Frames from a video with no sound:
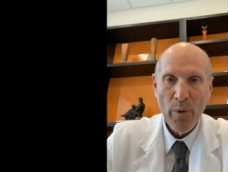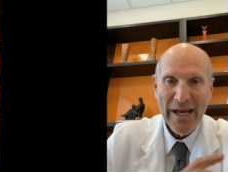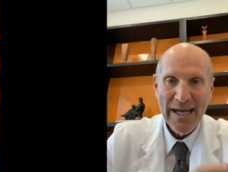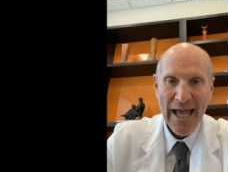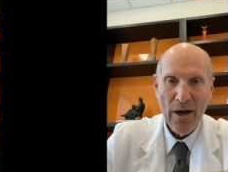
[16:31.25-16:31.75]

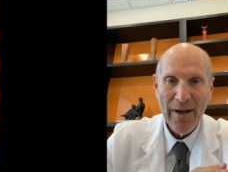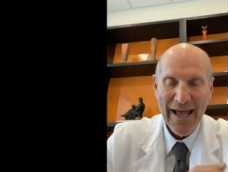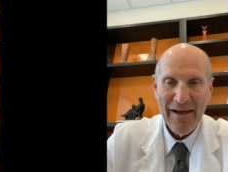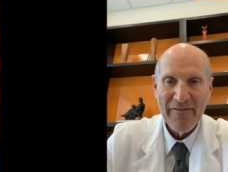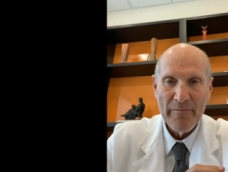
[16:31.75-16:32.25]
we
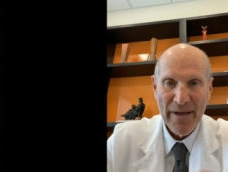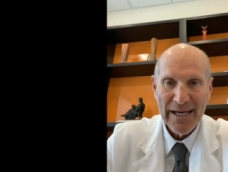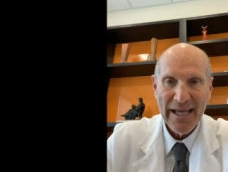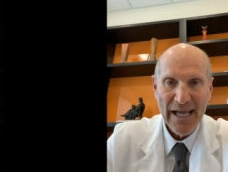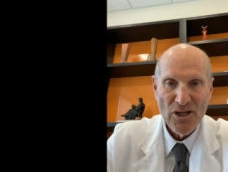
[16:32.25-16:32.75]
now have
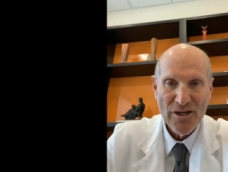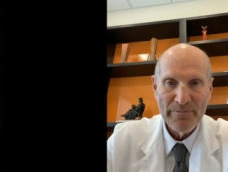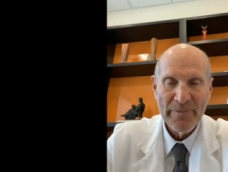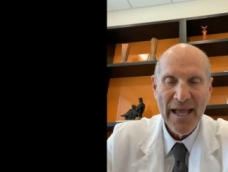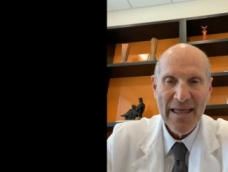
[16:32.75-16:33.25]

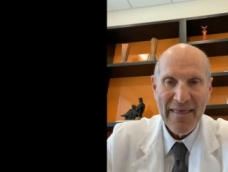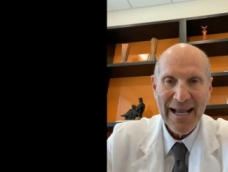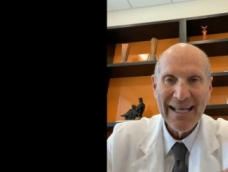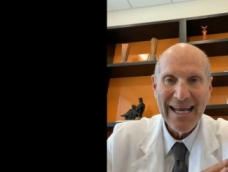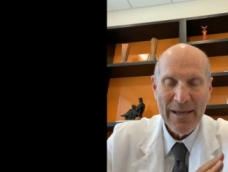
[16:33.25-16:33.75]
medication
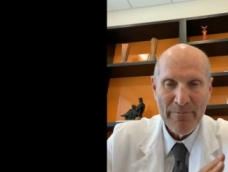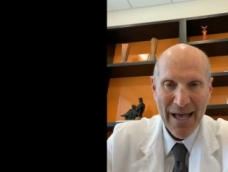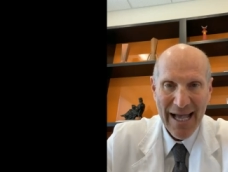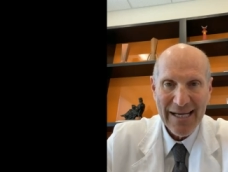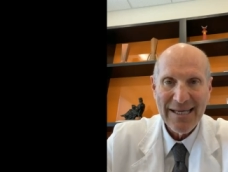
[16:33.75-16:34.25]
that can
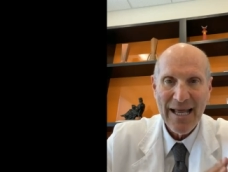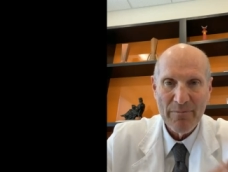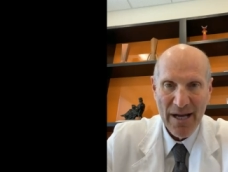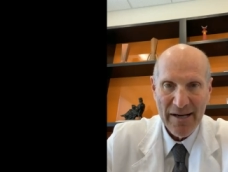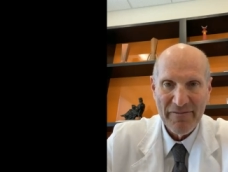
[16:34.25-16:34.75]
impact
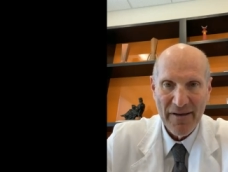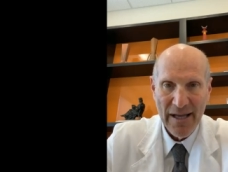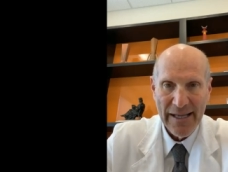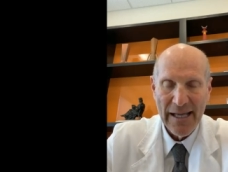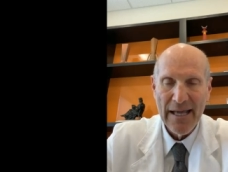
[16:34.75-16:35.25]
and
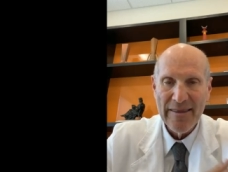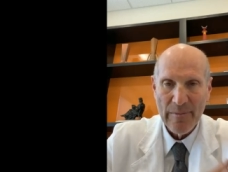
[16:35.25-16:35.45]
modify